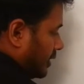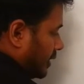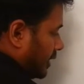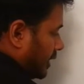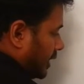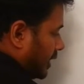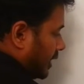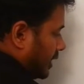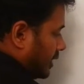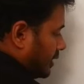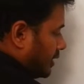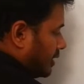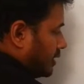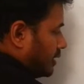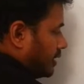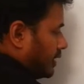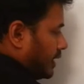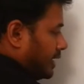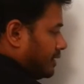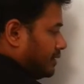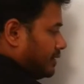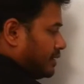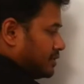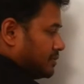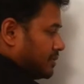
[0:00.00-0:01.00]
and
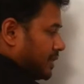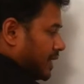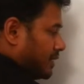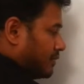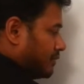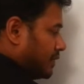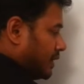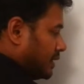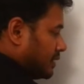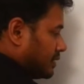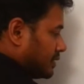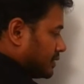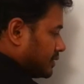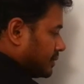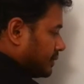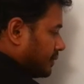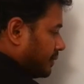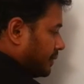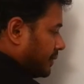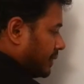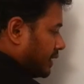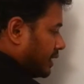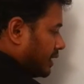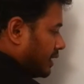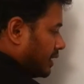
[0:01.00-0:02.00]
in this matrix
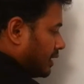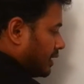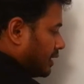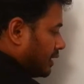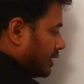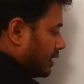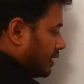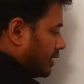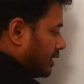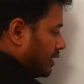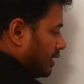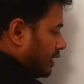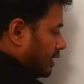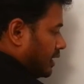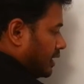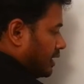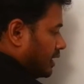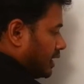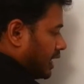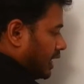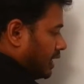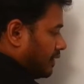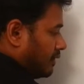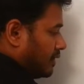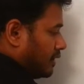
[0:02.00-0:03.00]

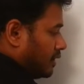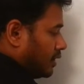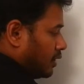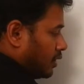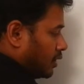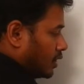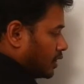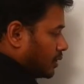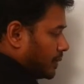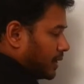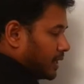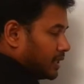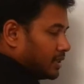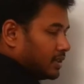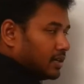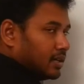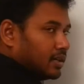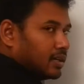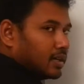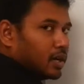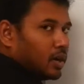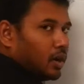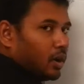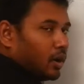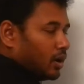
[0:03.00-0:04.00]
k will occupy the
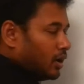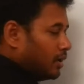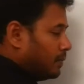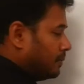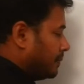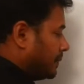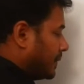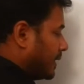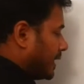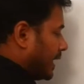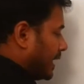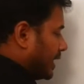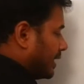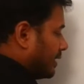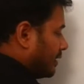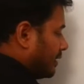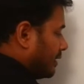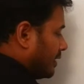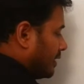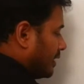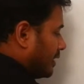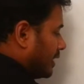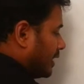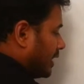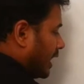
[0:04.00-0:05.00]
column
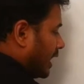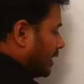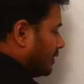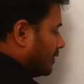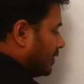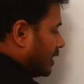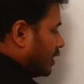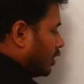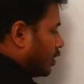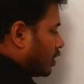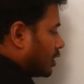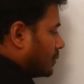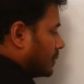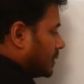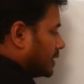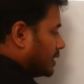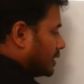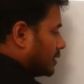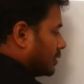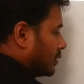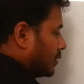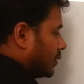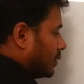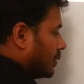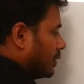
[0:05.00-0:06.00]
and n will occupy
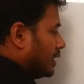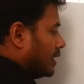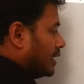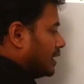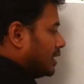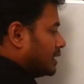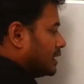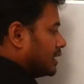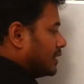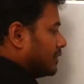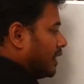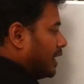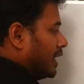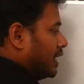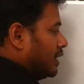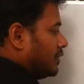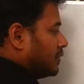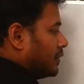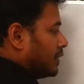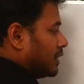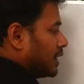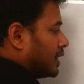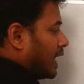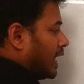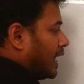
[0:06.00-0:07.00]
the row. The value
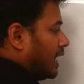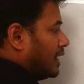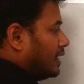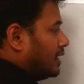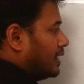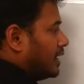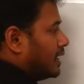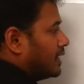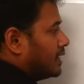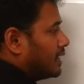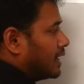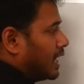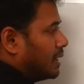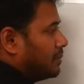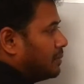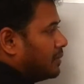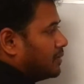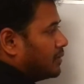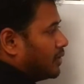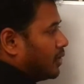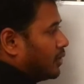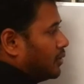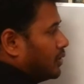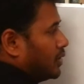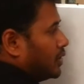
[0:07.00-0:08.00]
for k and n can be
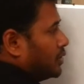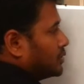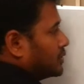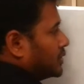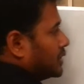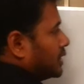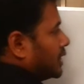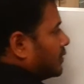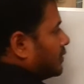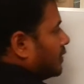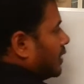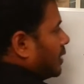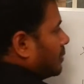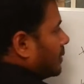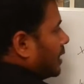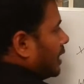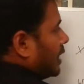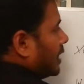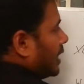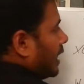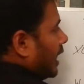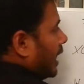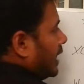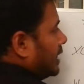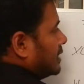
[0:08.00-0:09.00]
found using the
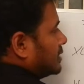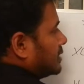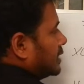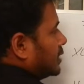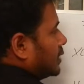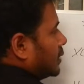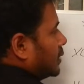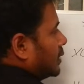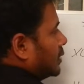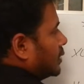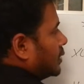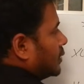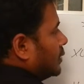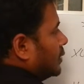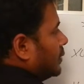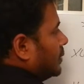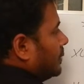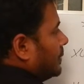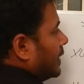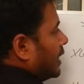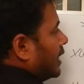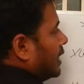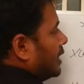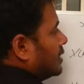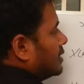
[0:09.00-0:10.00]
formula k is equal to
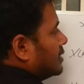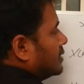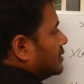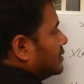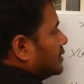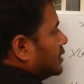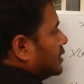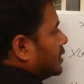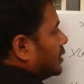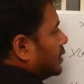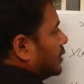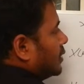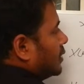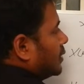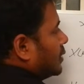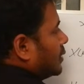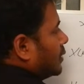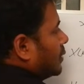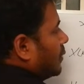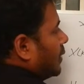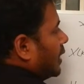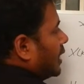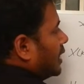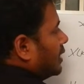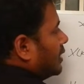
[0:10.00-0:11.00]
0,
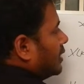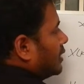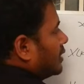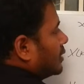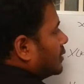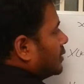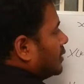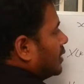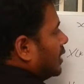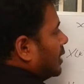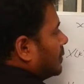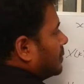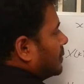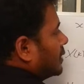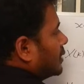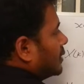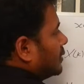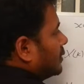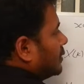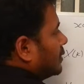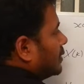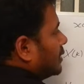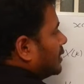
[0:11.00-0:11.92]
1, 2 up to